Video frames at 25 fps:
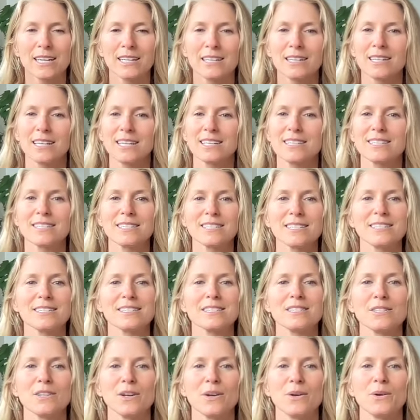lets us
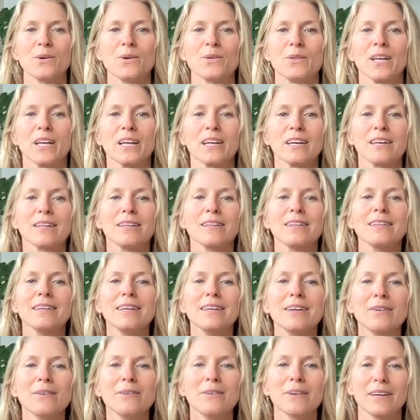know that
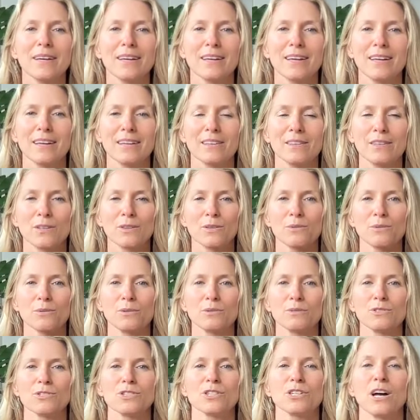clearing the
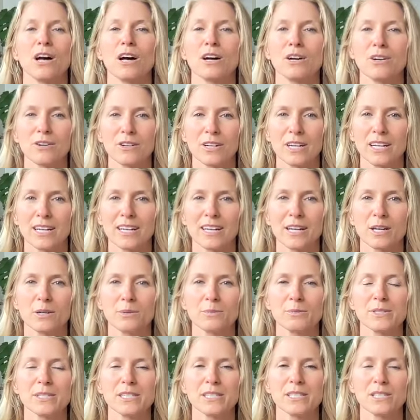throat chakra
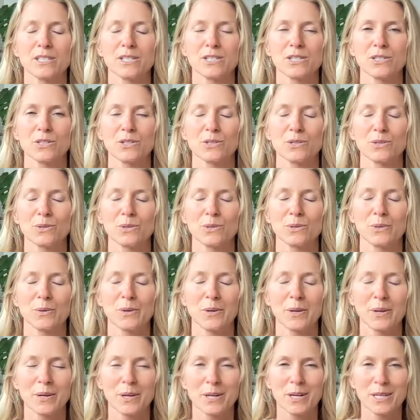helps us to
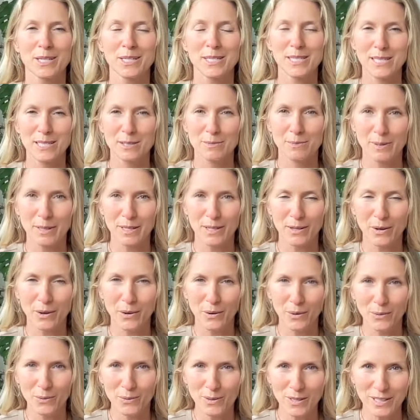speak
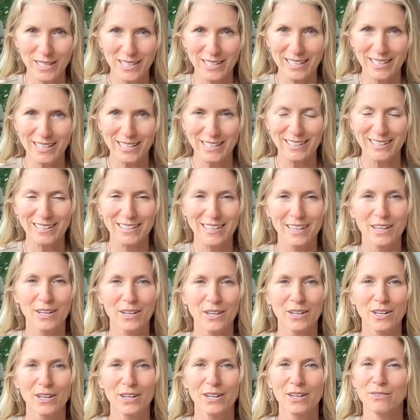only
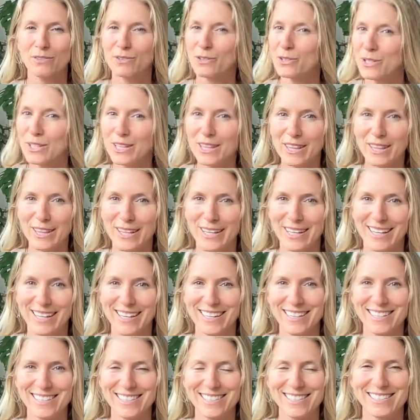good
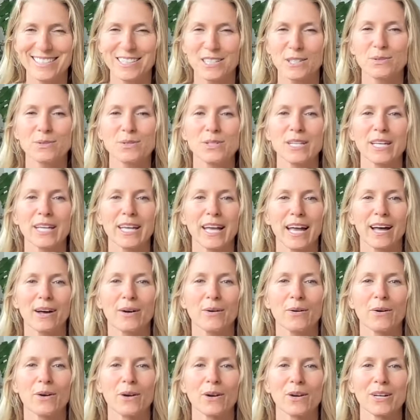things, using
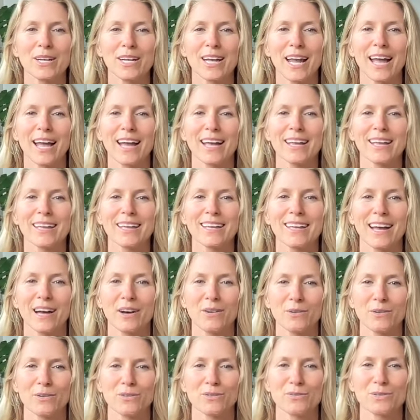our neck,
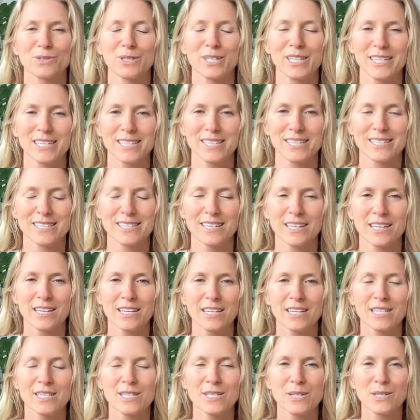our voice
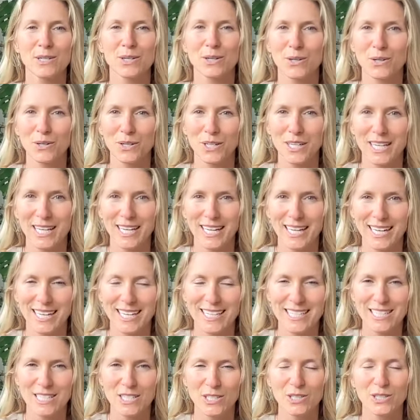to
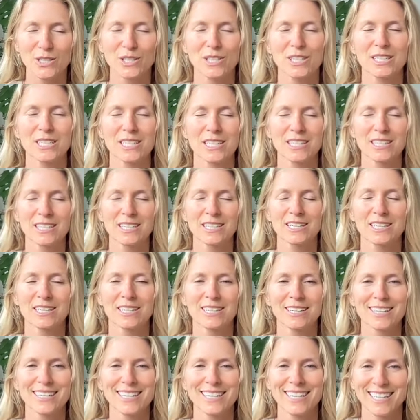create good
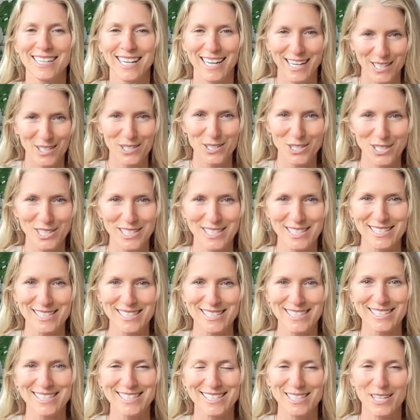
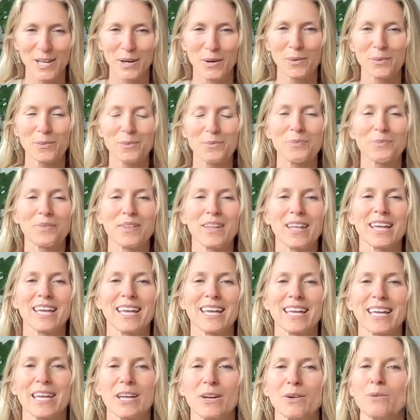connections. So
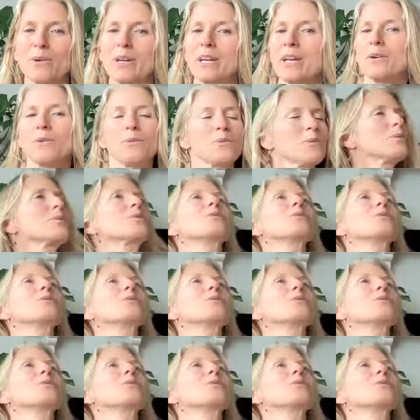here we go. We're